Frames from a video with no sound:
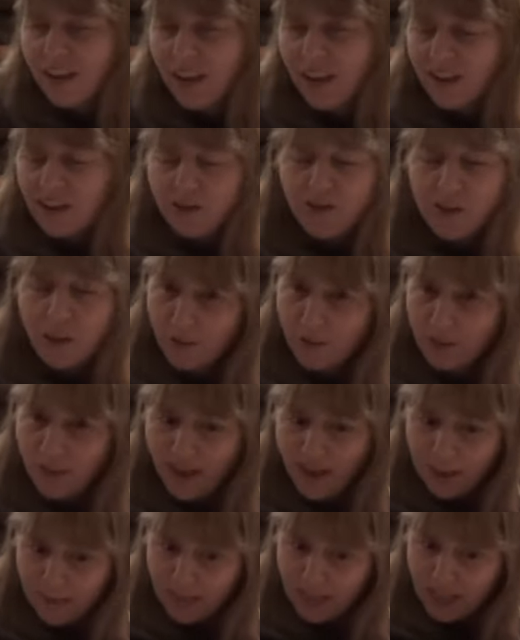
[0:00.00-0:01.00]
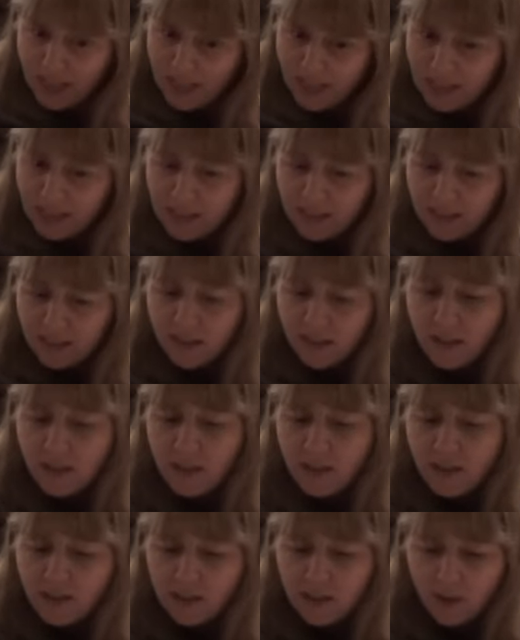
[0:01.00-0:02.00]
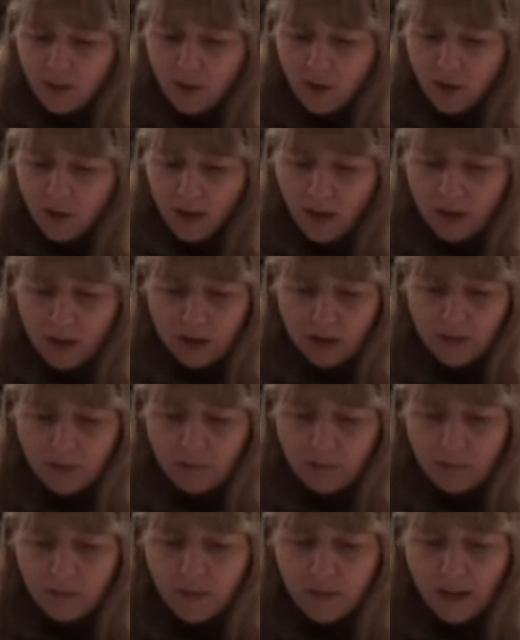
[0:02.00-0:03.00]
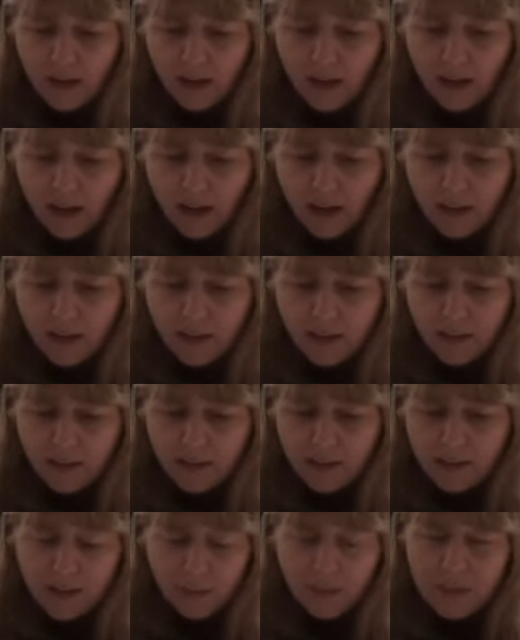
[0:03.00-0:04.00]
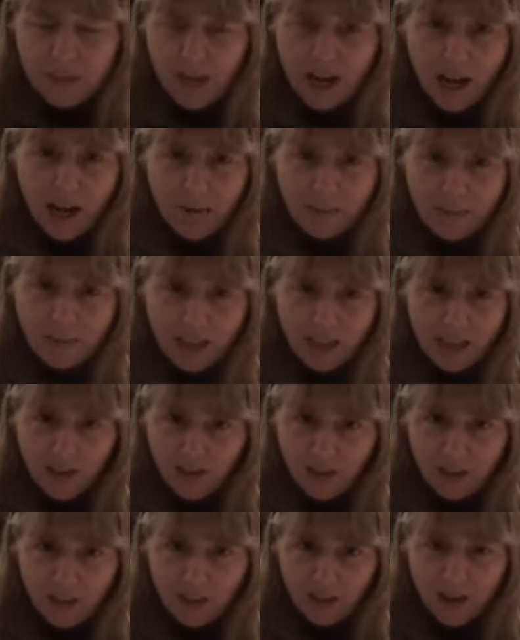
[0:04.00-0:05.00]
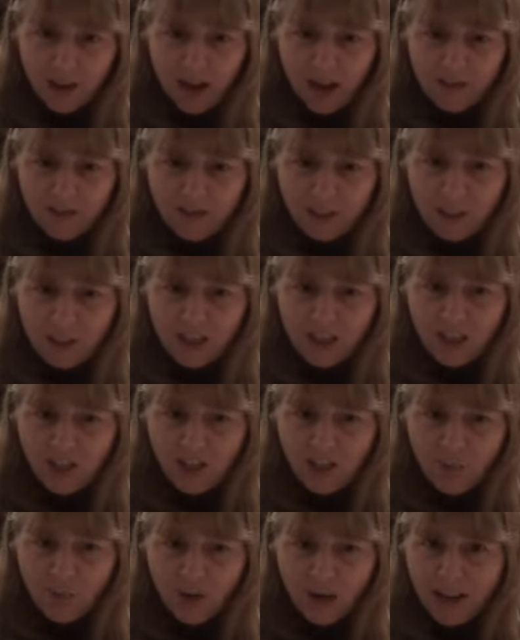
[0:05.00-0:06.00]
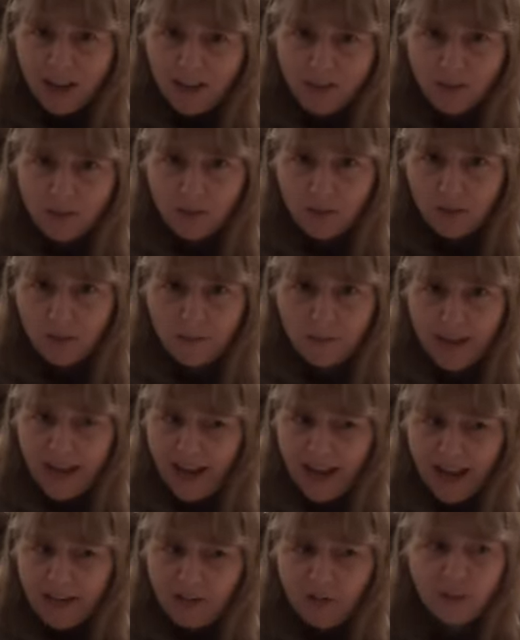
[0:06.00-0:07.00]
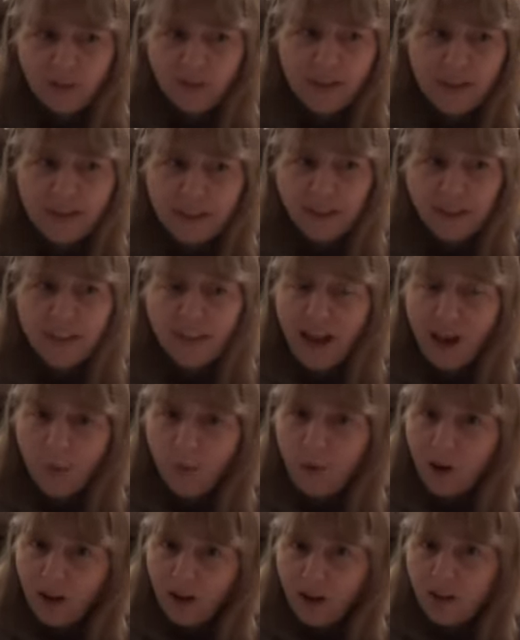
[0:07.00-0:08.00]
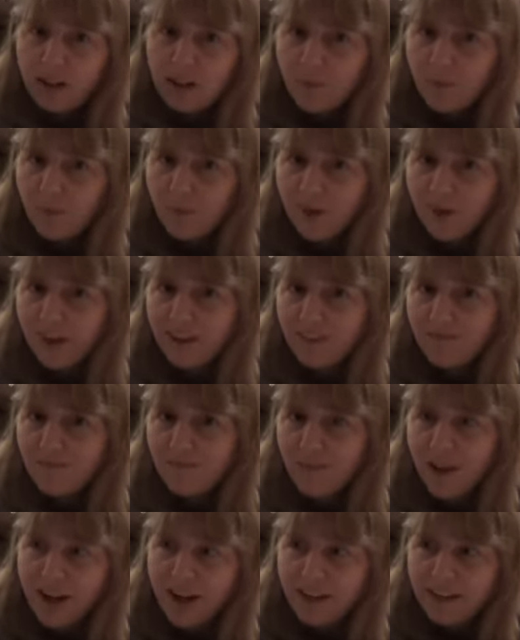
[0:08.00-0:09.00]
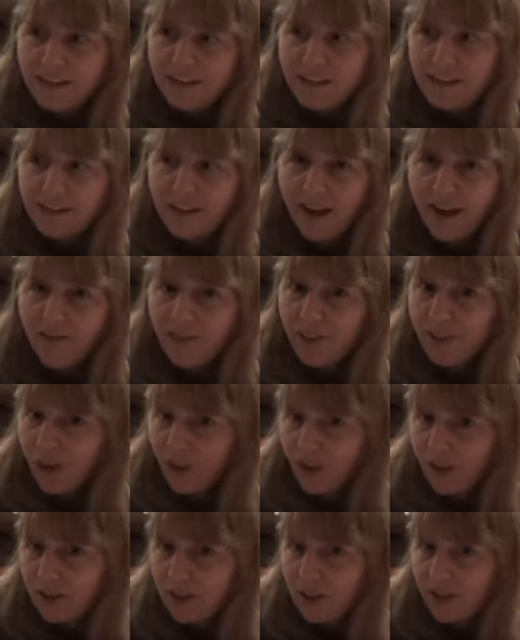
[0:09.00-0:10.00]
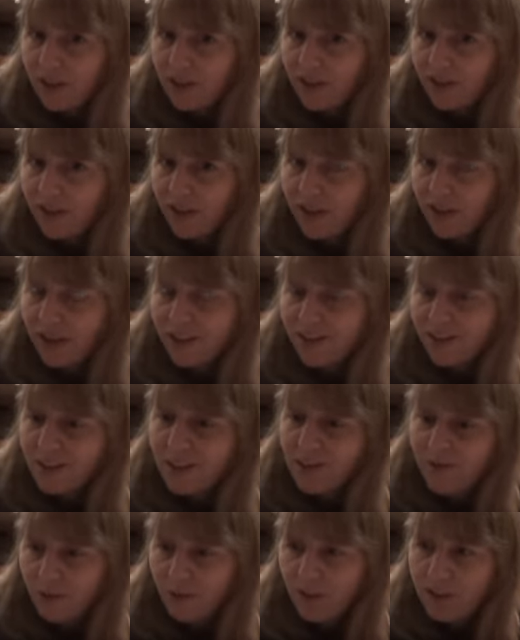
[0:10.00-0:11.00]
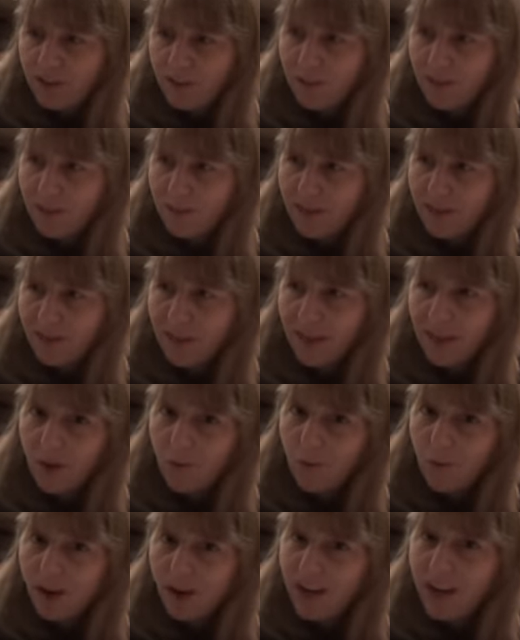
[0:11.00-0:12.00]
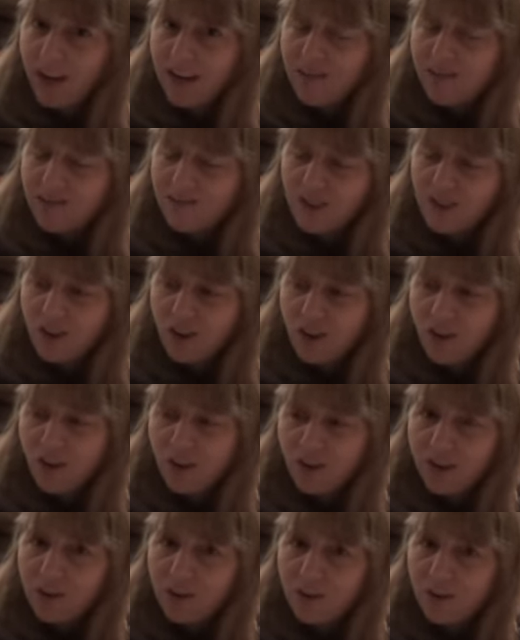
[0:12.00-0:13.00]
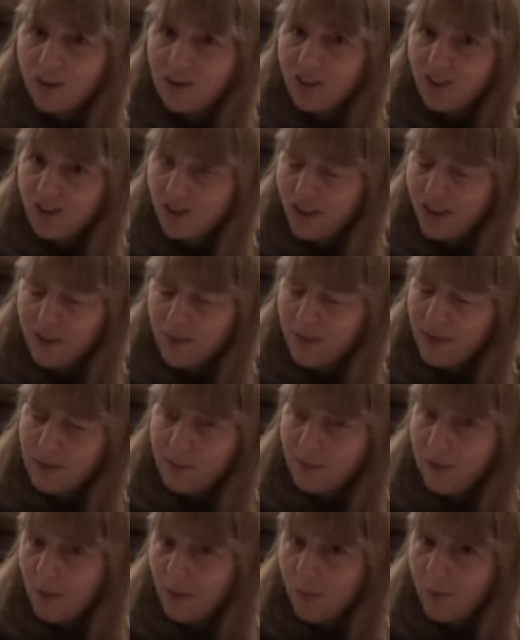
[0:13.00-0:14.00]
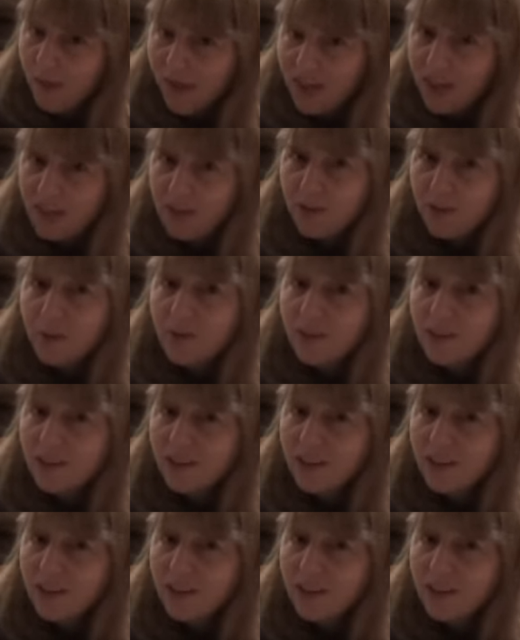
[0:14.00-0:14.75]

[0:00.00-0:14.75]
And you know what that means. So sometime later in the conversation, when I told him, yeah, I don't think that that worked, but I didn't have the courage to, like, confront him and be like, what kind of jerk are you that you're trying to make me obey you?